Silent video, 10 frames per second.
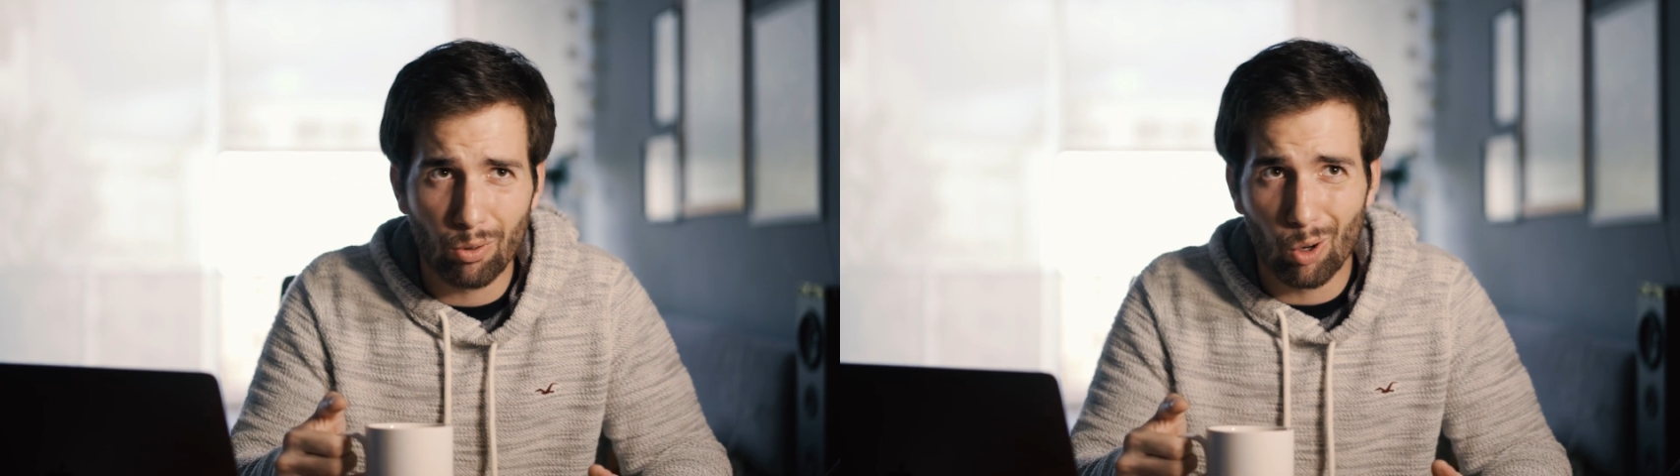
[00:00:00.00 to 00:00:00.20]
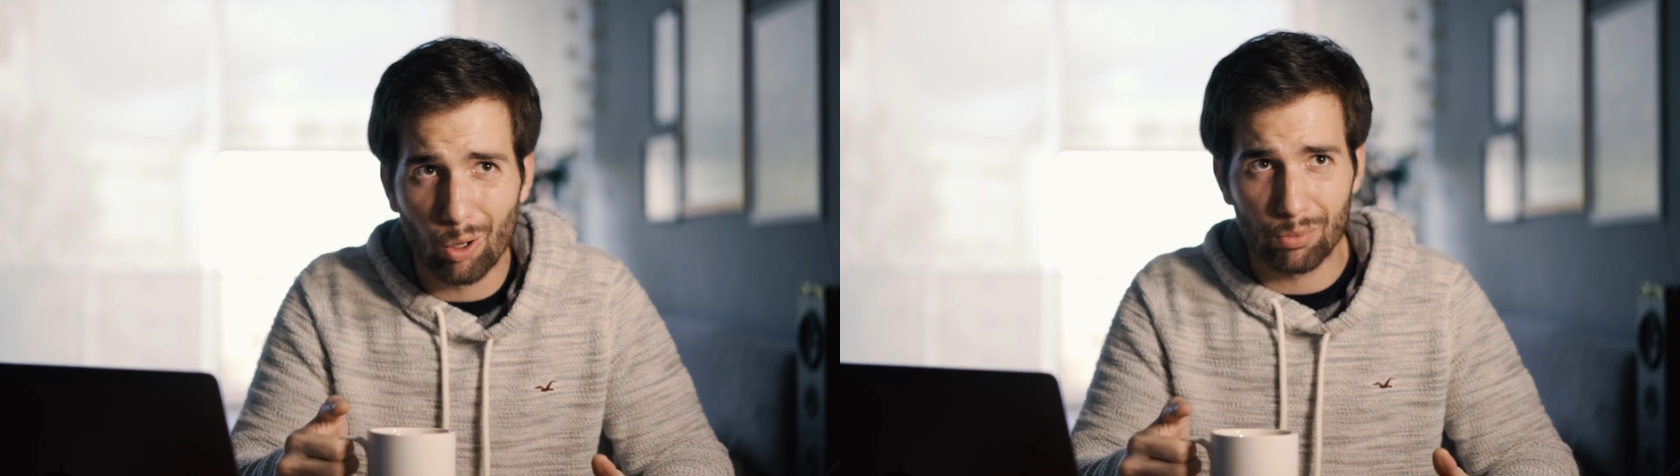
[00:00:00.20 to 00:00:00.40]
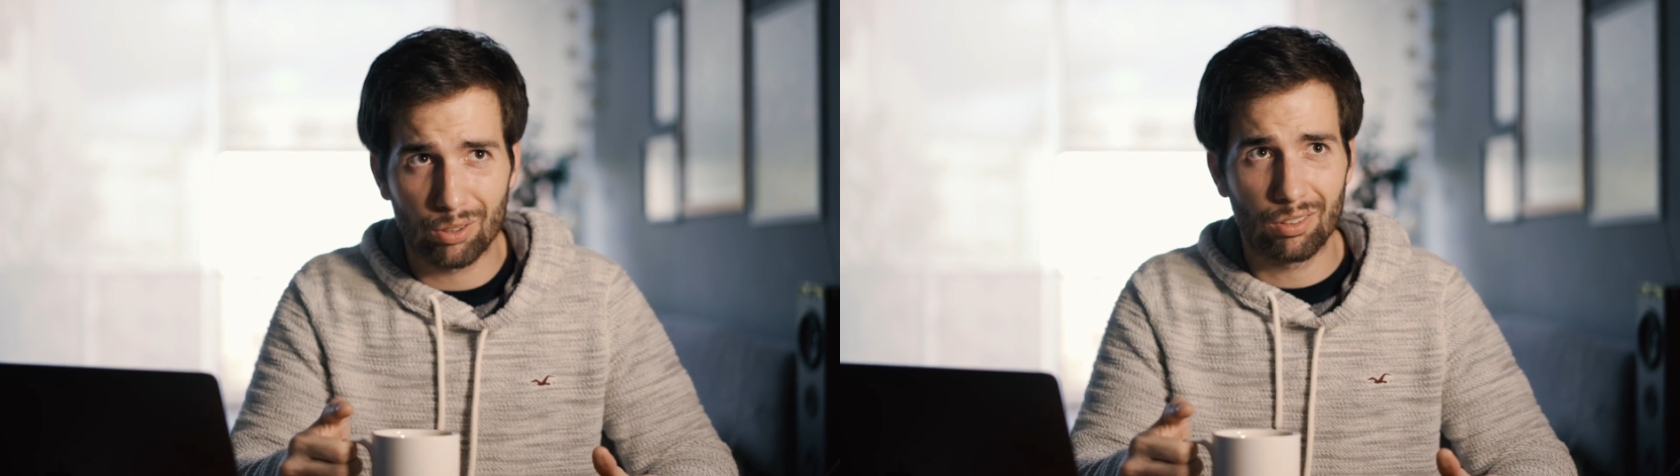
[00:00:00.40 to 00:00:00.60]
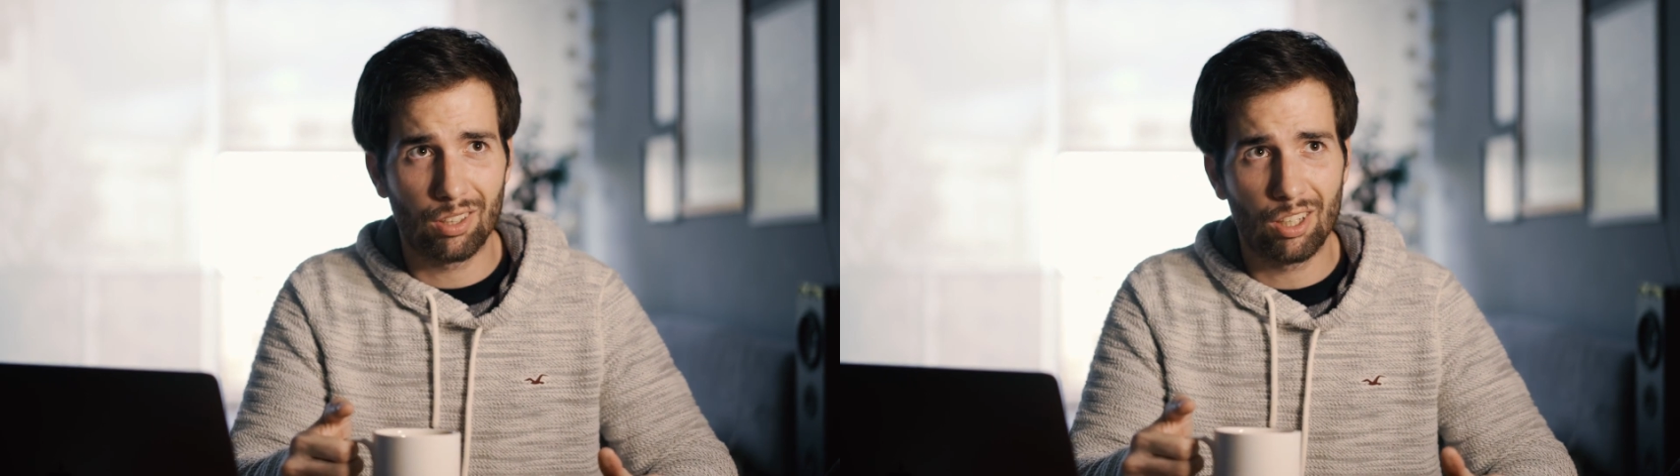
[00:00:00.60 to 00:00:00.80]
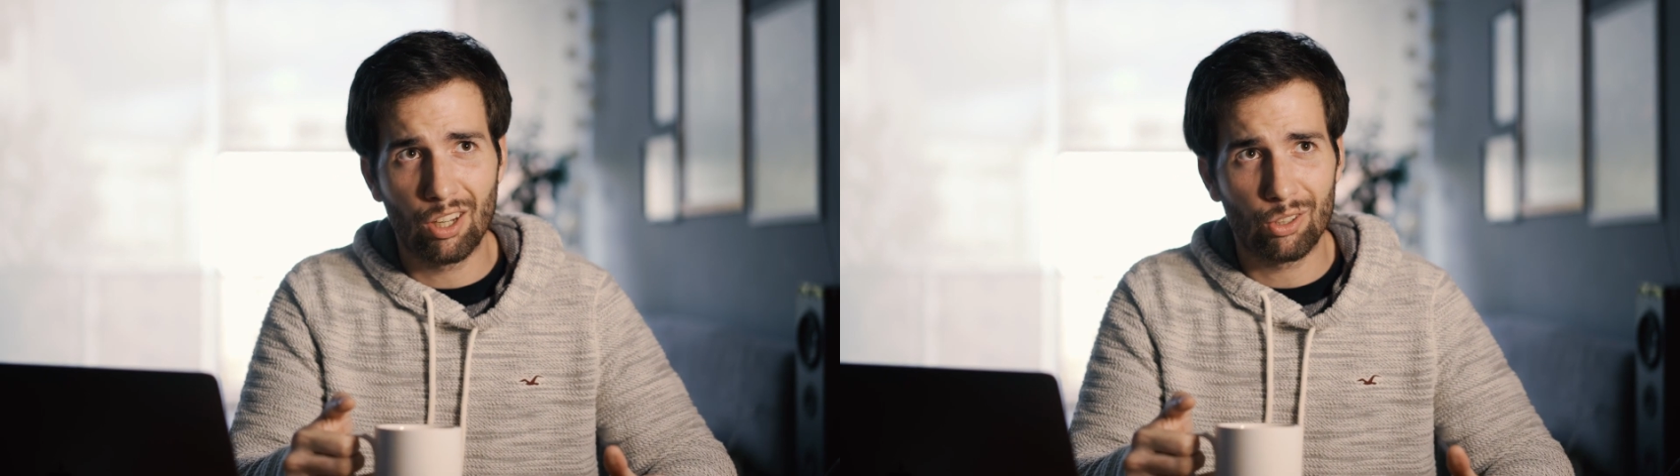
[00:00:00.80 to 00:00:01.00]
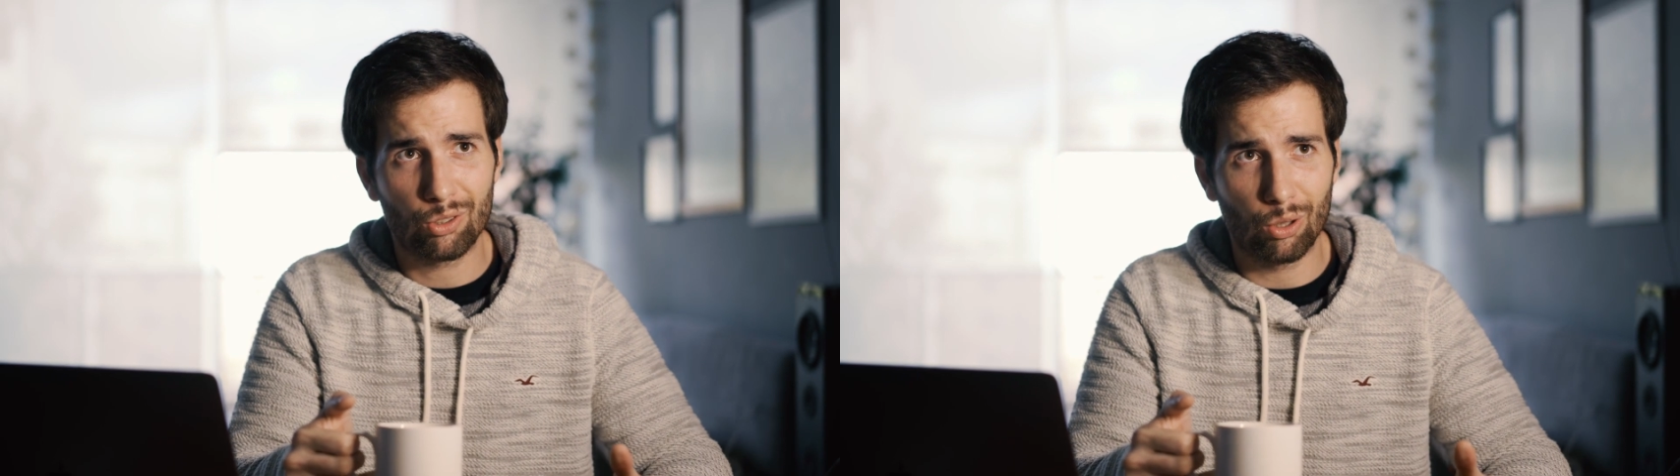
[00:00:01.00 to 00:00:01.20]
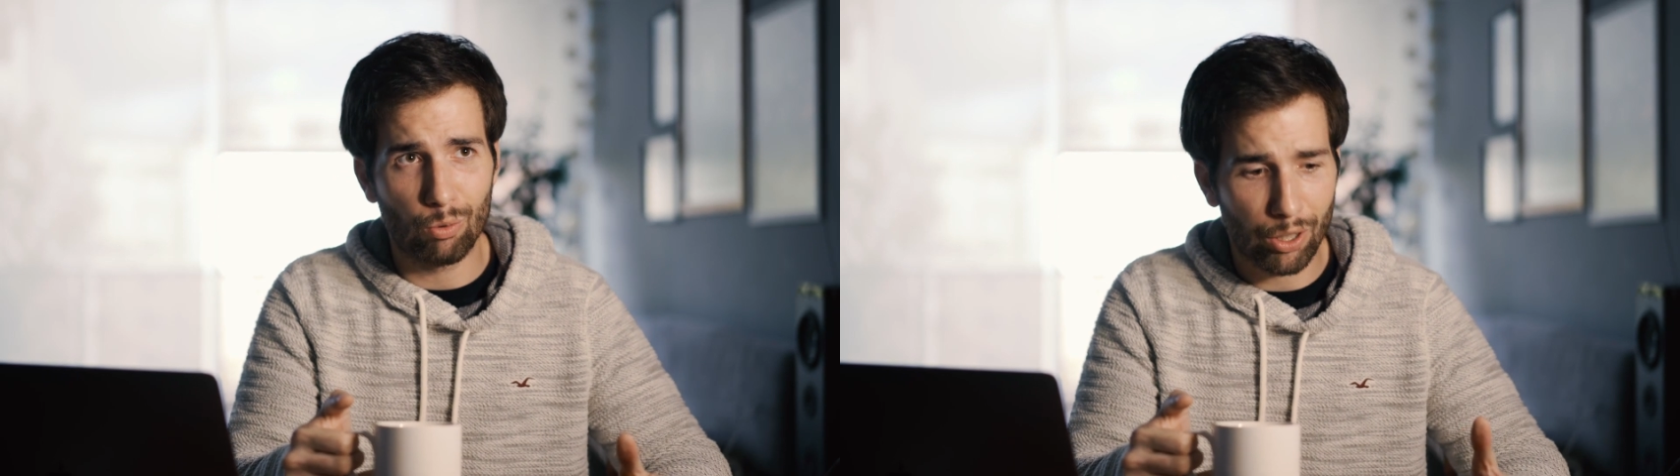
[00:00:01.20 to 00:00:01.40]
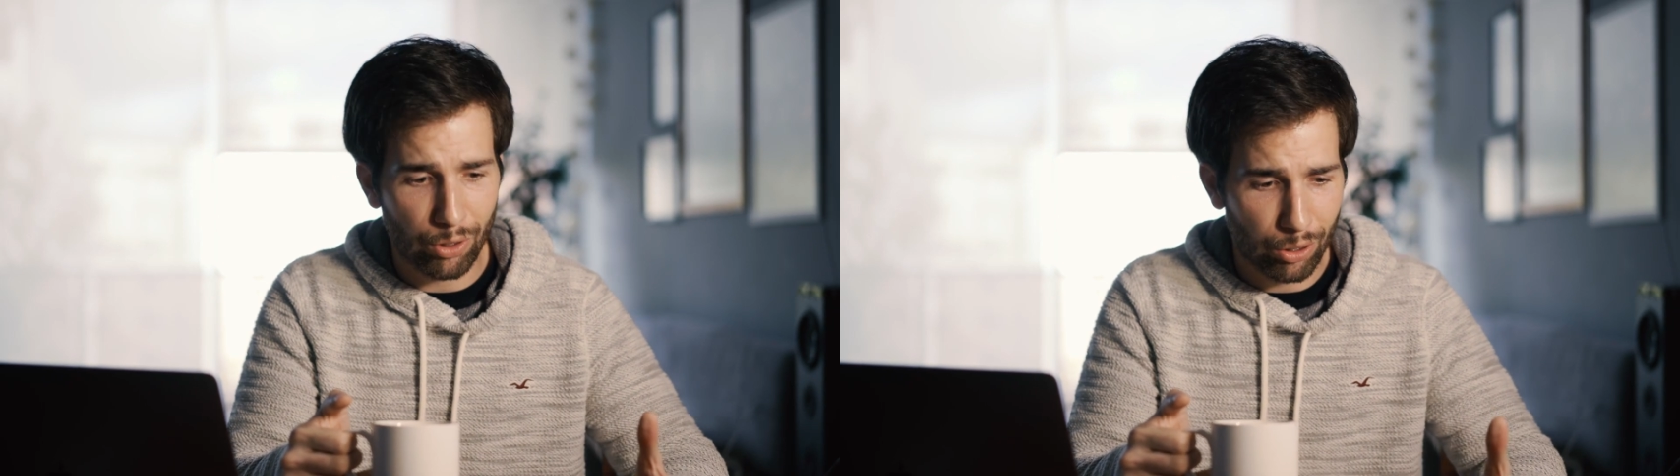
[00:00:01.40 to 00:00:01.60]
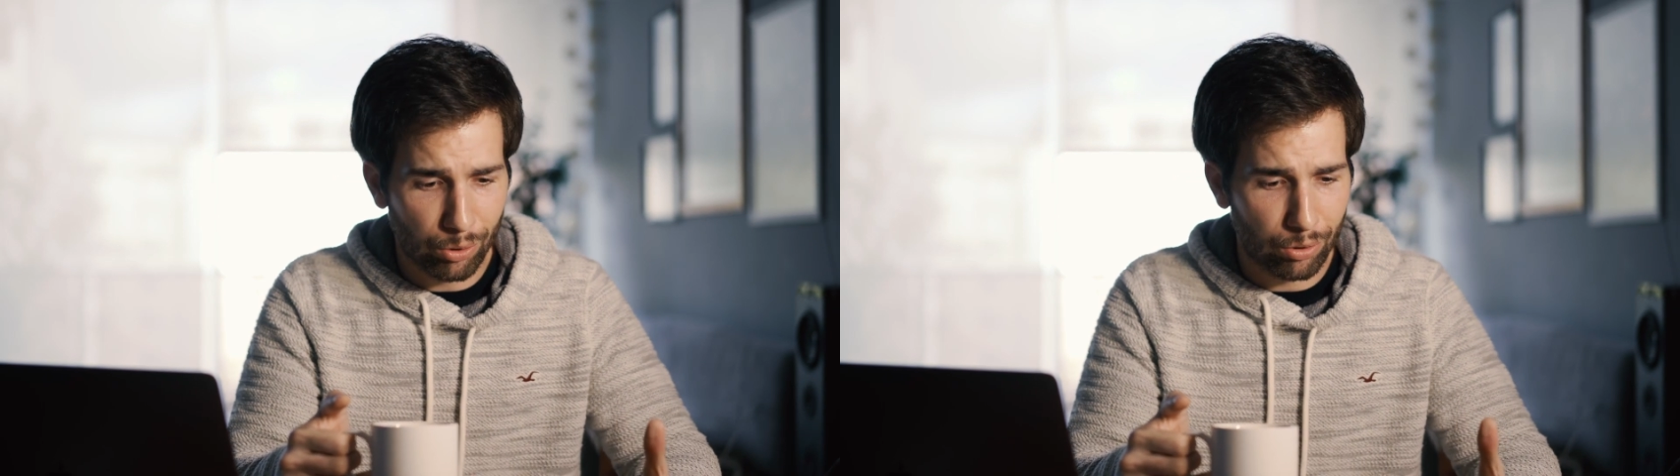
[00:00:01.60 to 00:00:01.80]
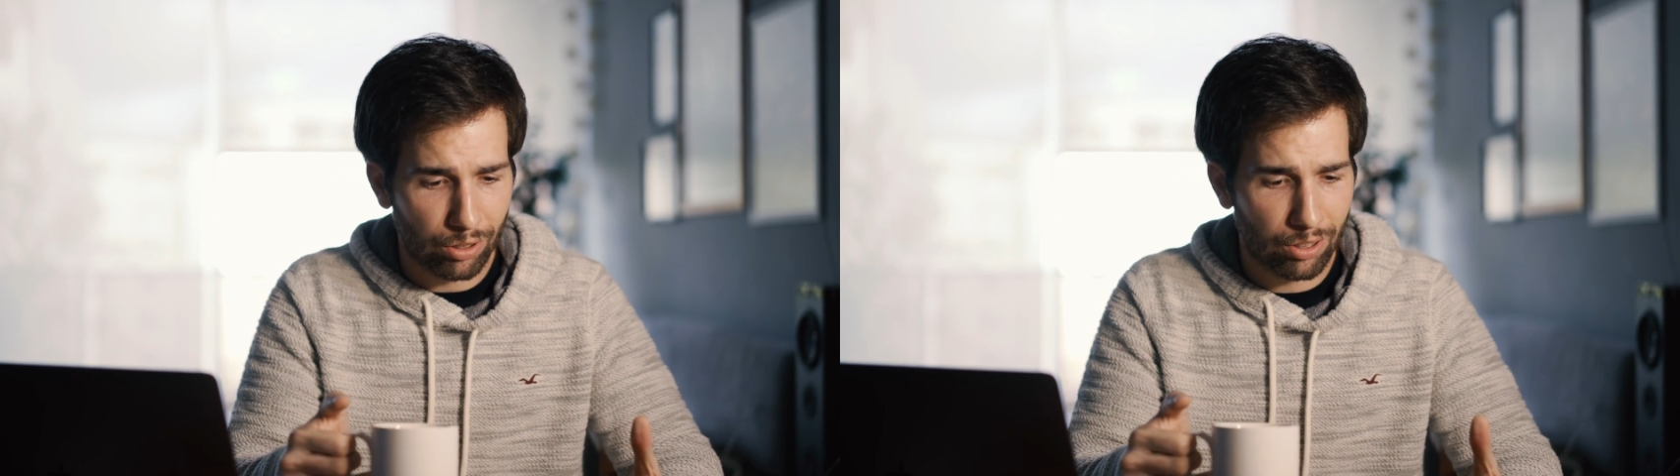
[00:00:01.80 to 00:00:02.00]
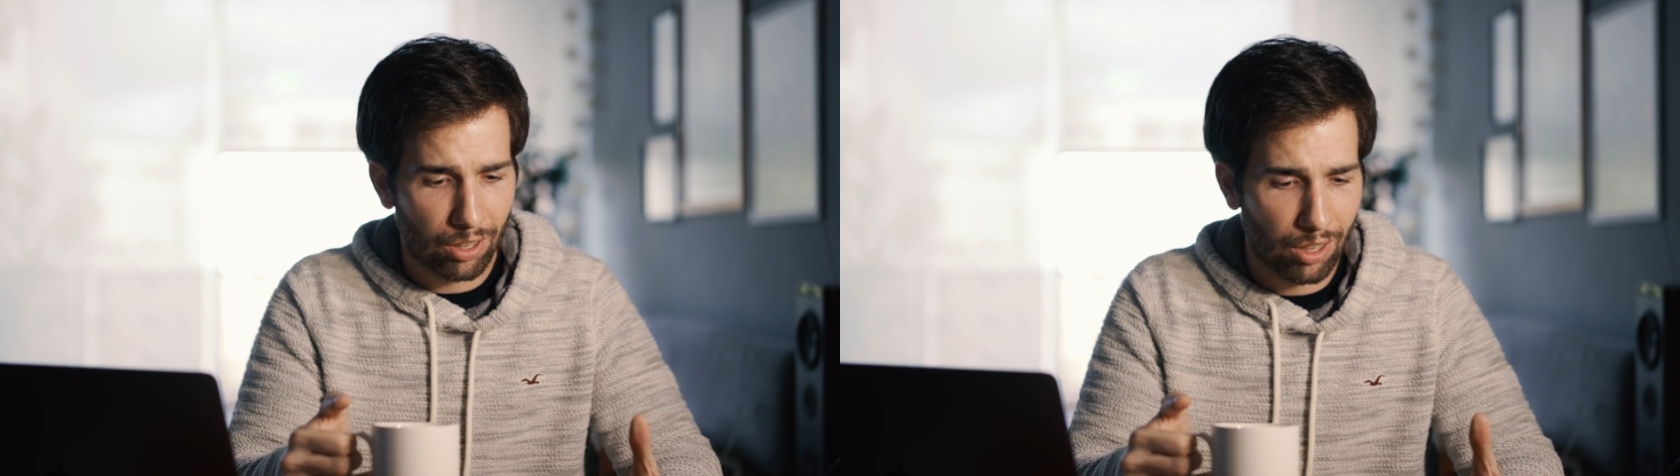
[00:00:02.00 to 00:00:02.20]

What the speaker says: forms. So what do?